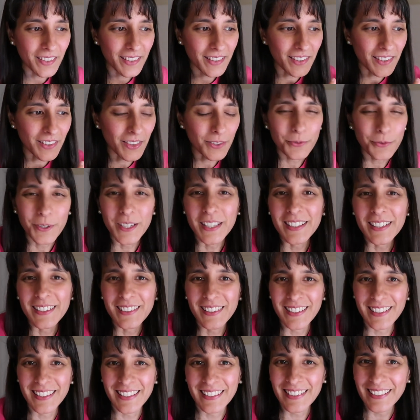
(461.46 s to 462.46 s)
the
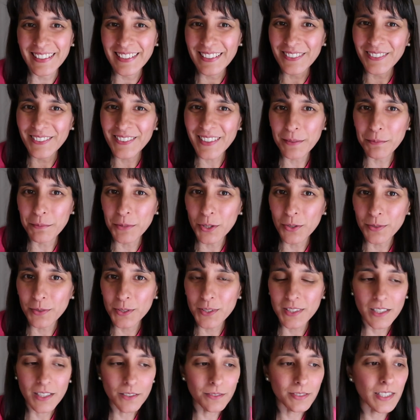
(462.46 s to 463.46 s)
thrill and, and all that beautiful
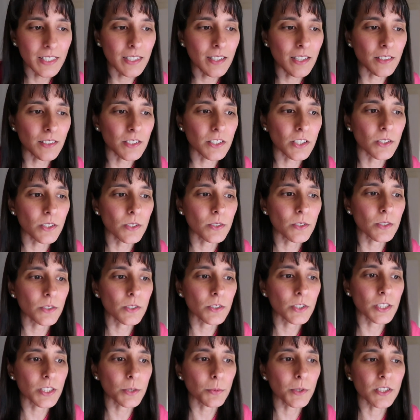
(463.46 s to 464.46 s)
stuff. And, and so
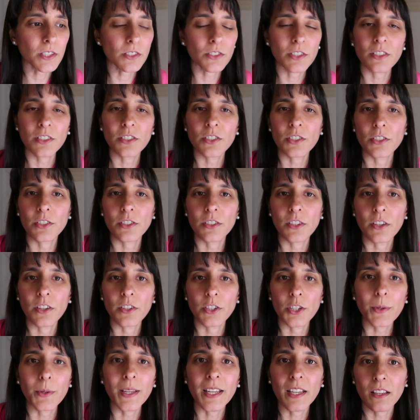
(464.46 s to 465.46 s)
she wasn't
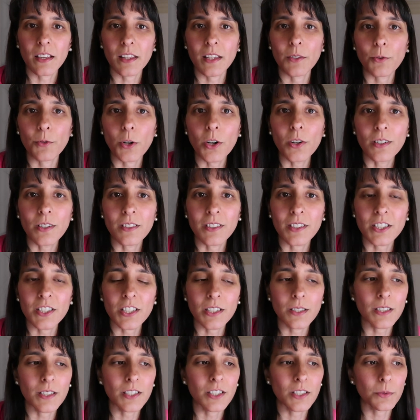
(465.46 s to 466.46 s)
doing anything wrong.
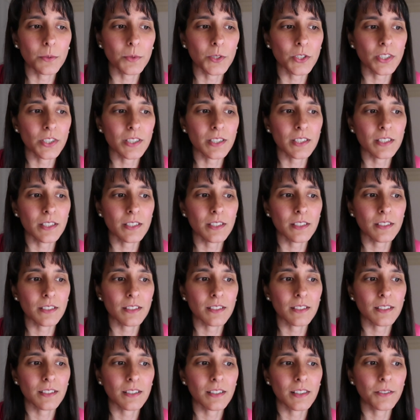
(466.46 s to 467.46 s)
She, she was just
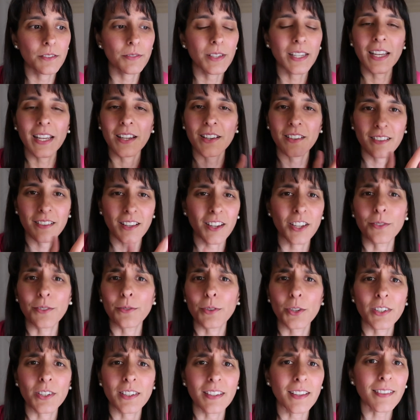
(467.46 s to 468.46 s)
living out kind
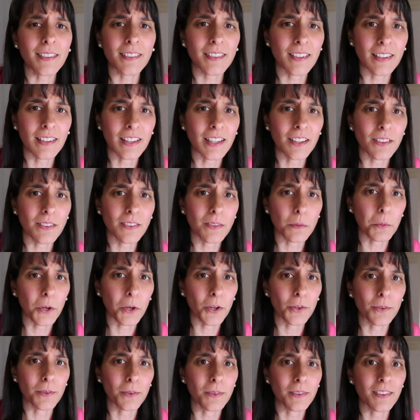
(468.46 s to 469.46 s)
of her destiny, I
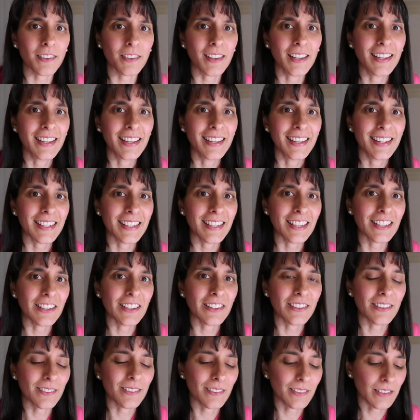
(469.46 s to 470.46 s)
suppose, you
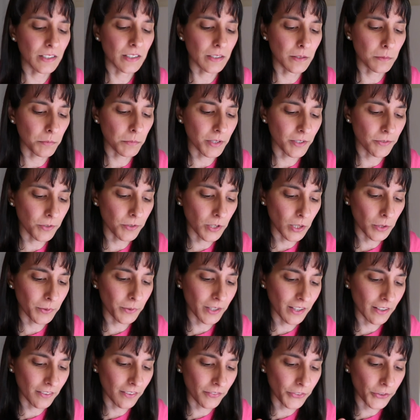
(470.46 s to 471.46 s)
know, um, by
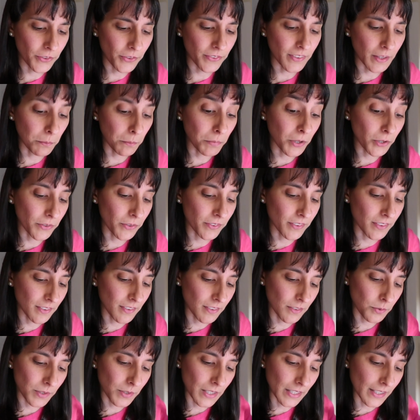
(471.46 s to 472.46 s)
following those impulses.
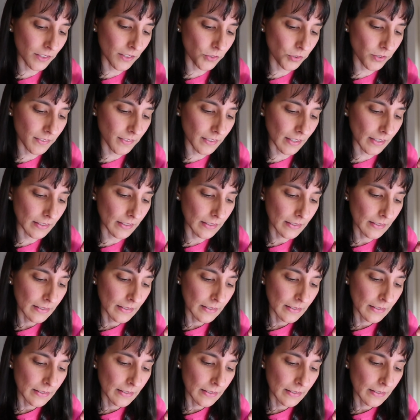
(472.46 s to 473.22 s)
It's really interesting.